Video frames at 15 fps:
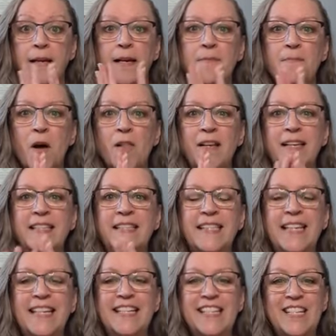Emollients
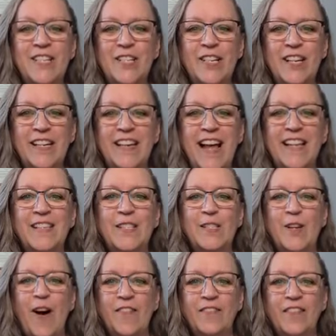condition and
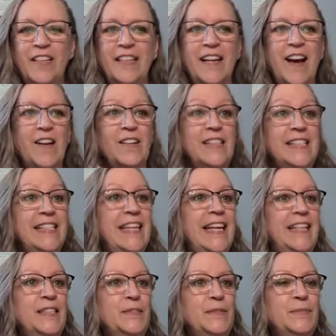soften our skin.